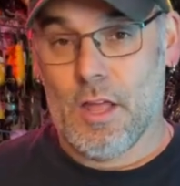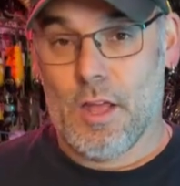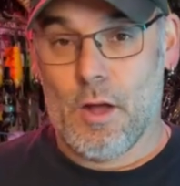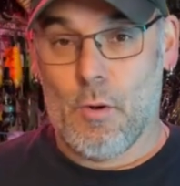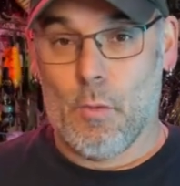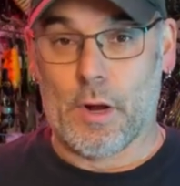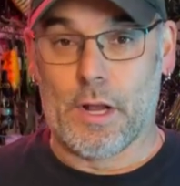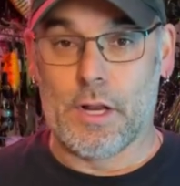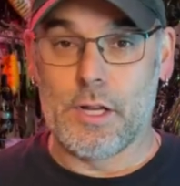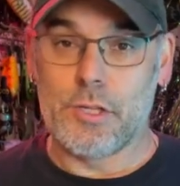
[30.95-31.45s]

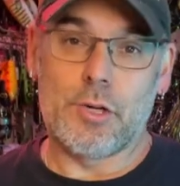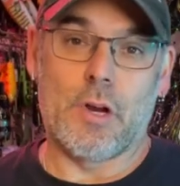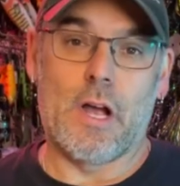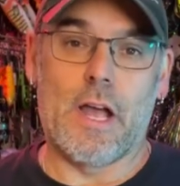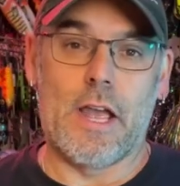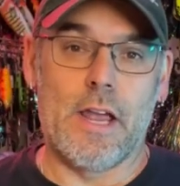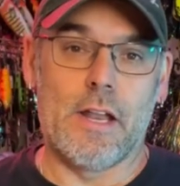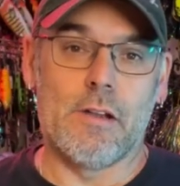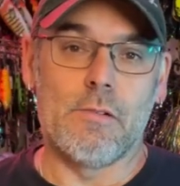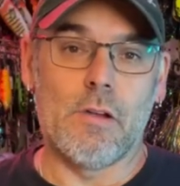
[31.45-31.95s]
We're going to
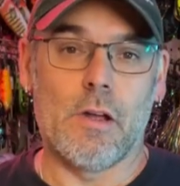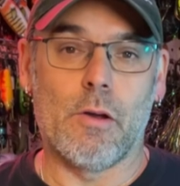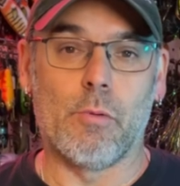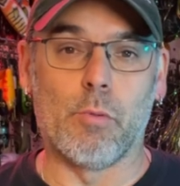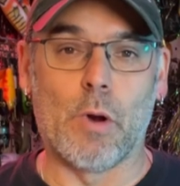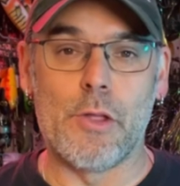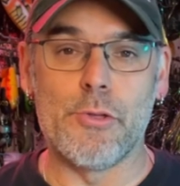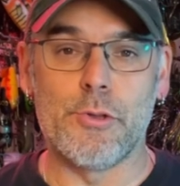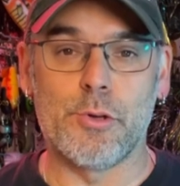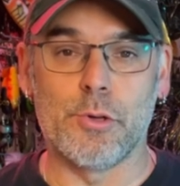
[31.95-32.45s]
try and
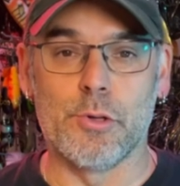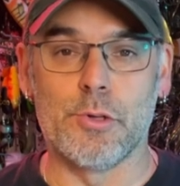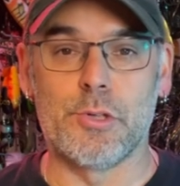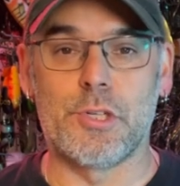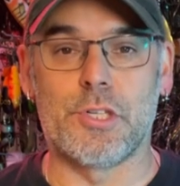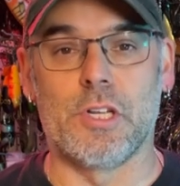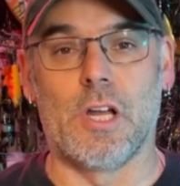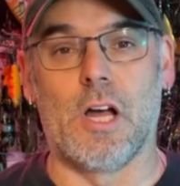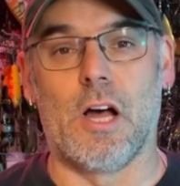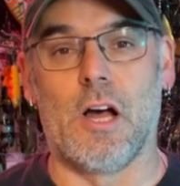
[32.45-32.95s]
run through
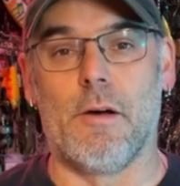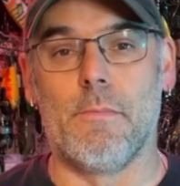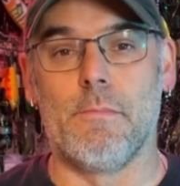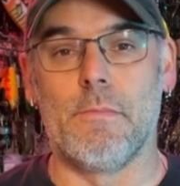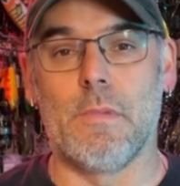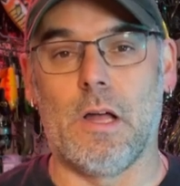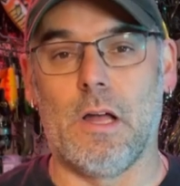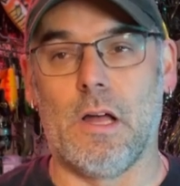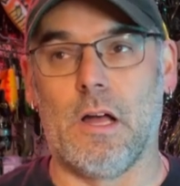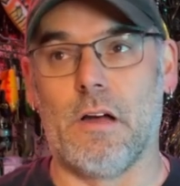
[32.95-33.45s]

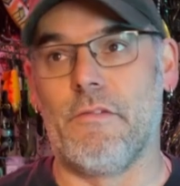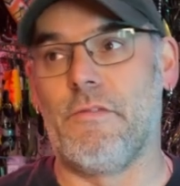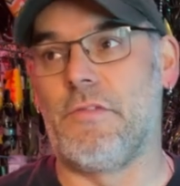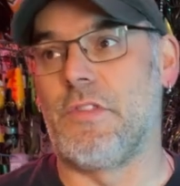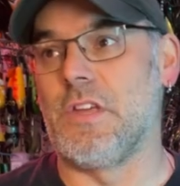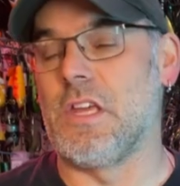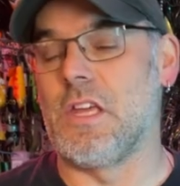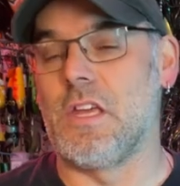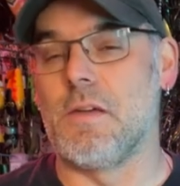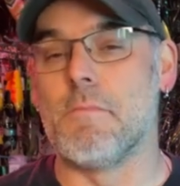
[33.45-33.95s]
some of
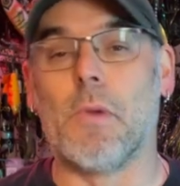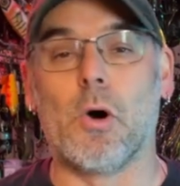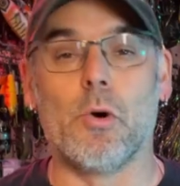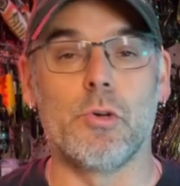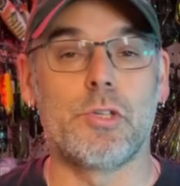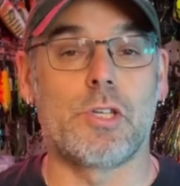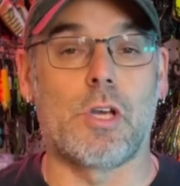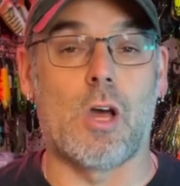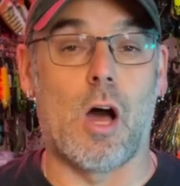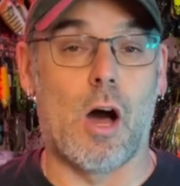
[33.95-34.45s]
the
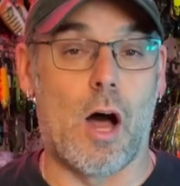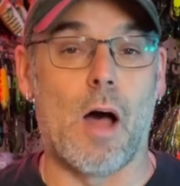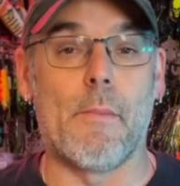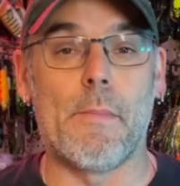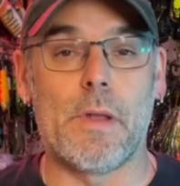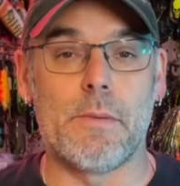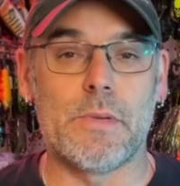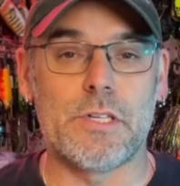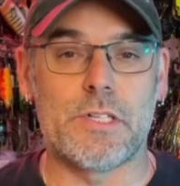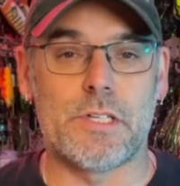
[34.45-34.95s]
most
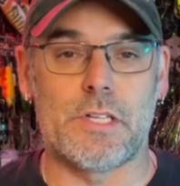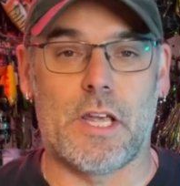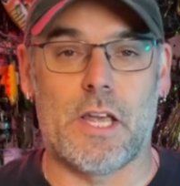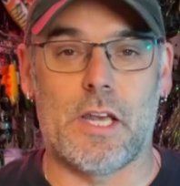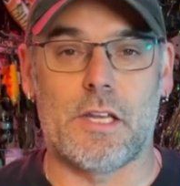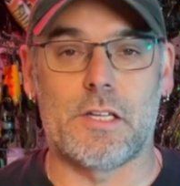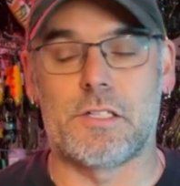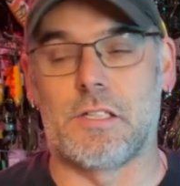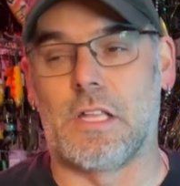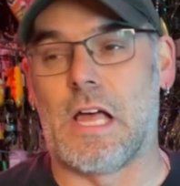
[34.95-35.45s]
common
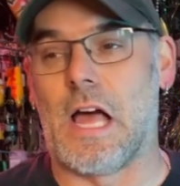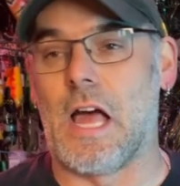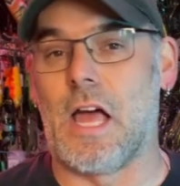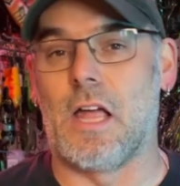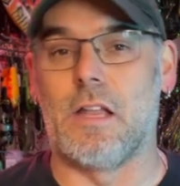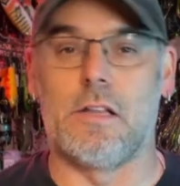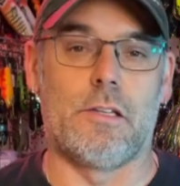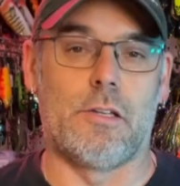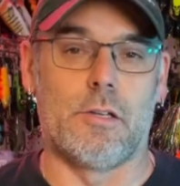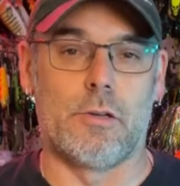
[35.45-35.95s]
mistakes
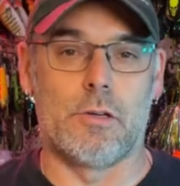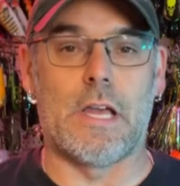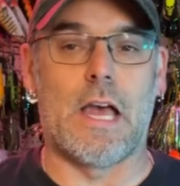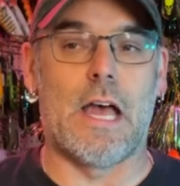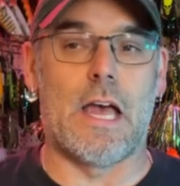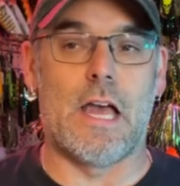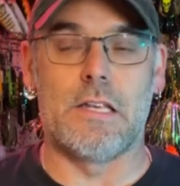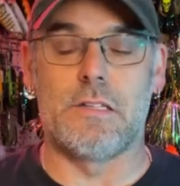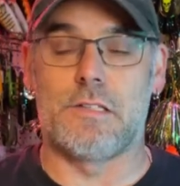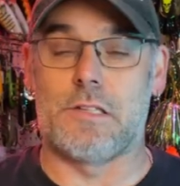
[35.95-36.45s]
that you
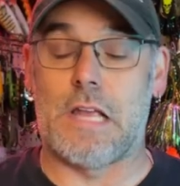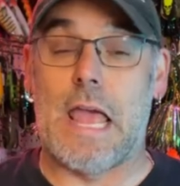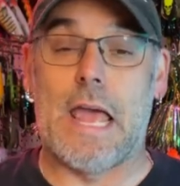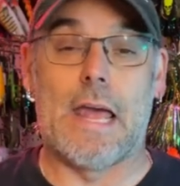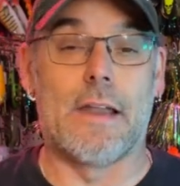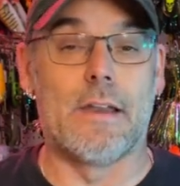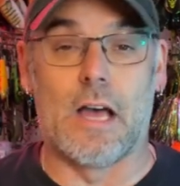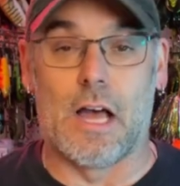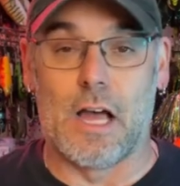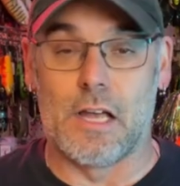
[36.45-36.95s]
guys
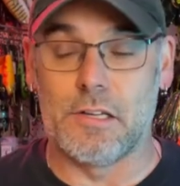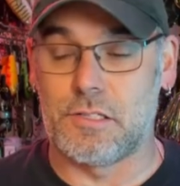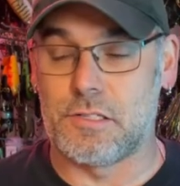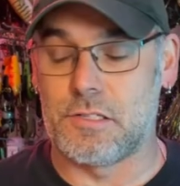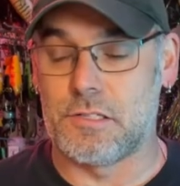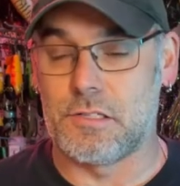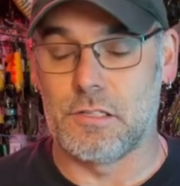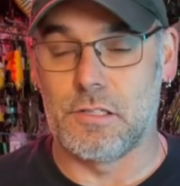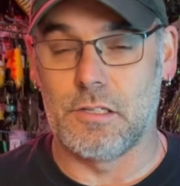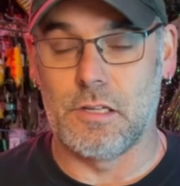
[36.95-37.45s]
and
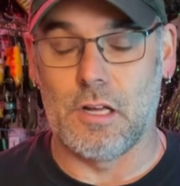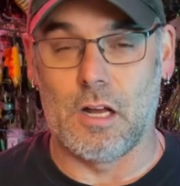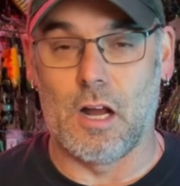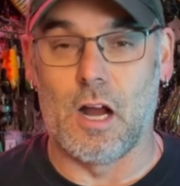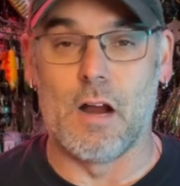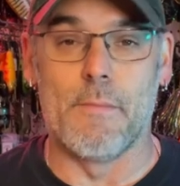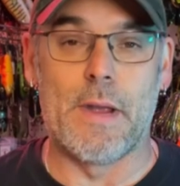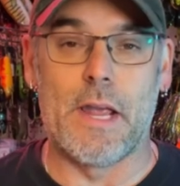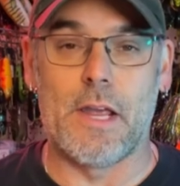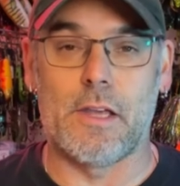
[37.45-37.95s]
us
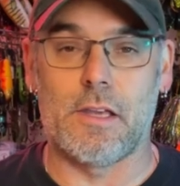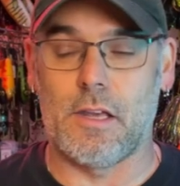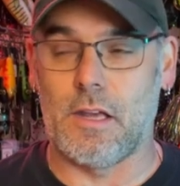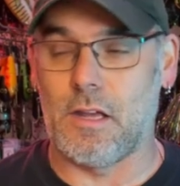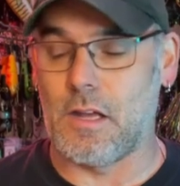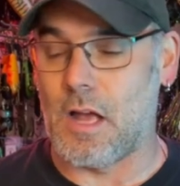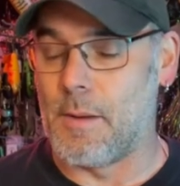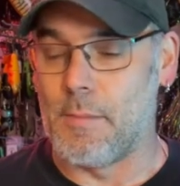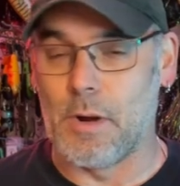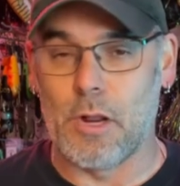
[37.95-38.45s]
are
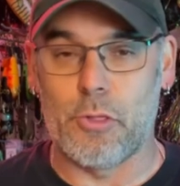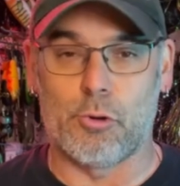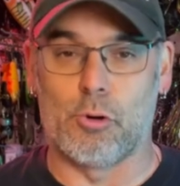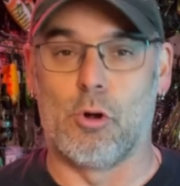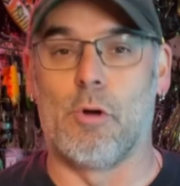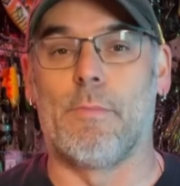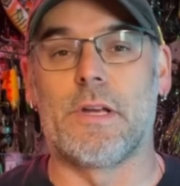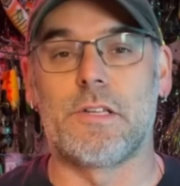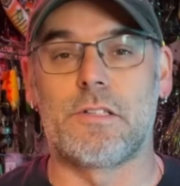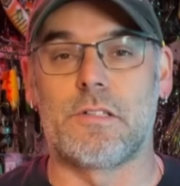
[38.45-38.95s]
making. I'm going to
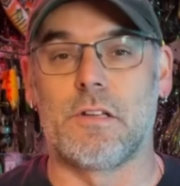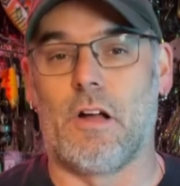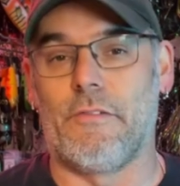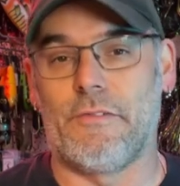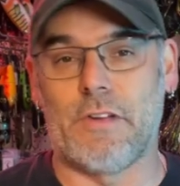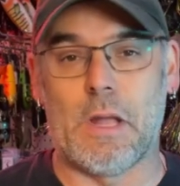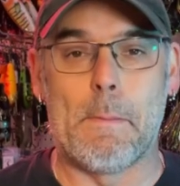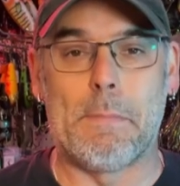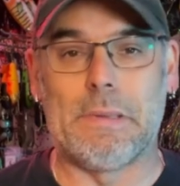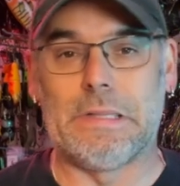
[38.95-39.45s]
throw myself
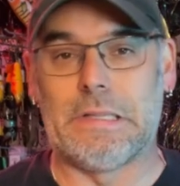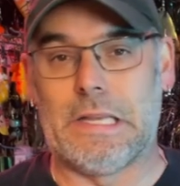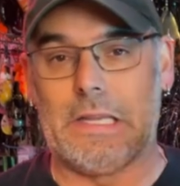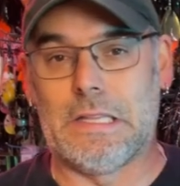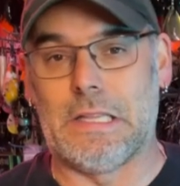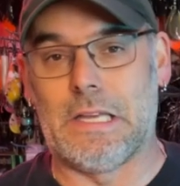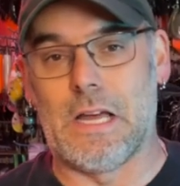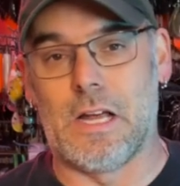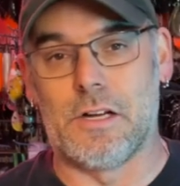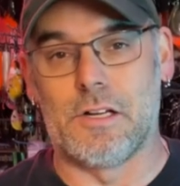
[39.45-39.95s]

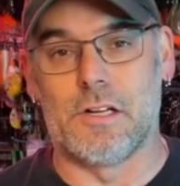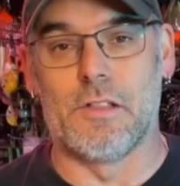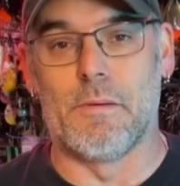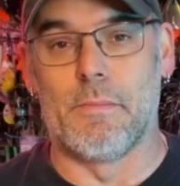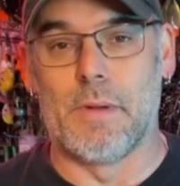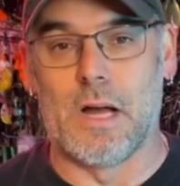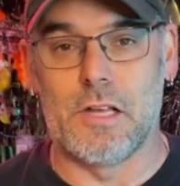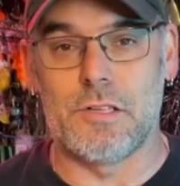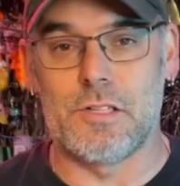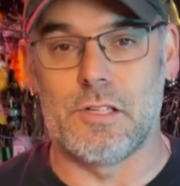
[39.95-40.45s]
completely under the
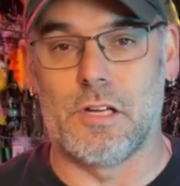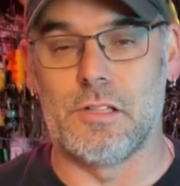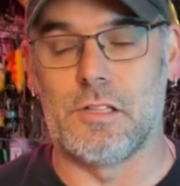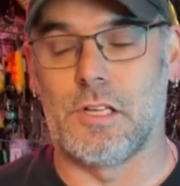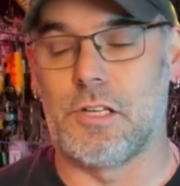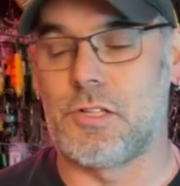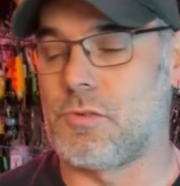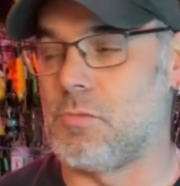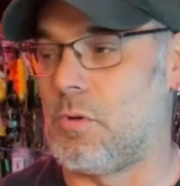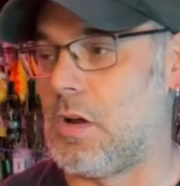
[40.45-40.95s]
bus on
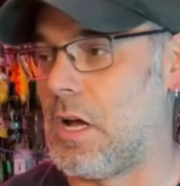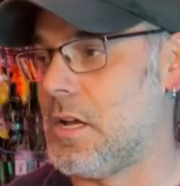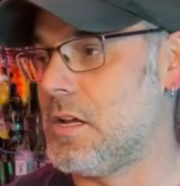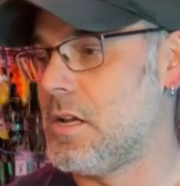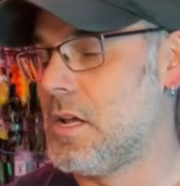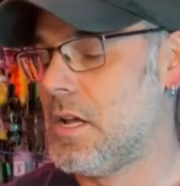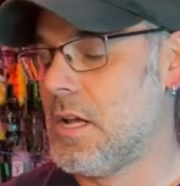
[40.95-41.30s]
this one